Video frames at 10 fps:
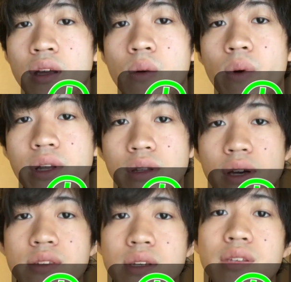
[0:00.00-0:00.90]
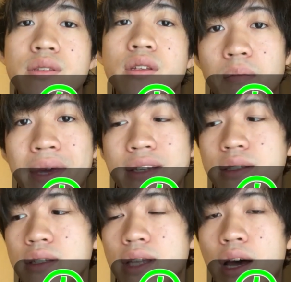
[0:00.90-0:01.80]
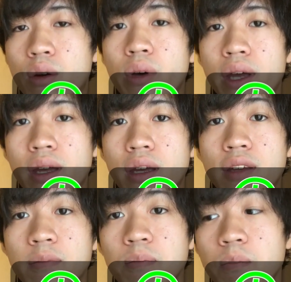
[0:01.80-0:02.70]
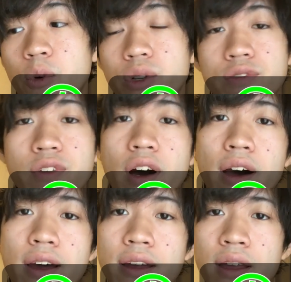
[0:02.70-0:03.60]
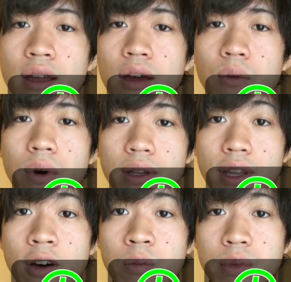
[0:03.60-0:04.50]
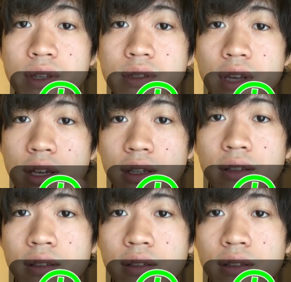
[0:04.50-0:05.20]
what it does is makes noun A modify what noun B is saying.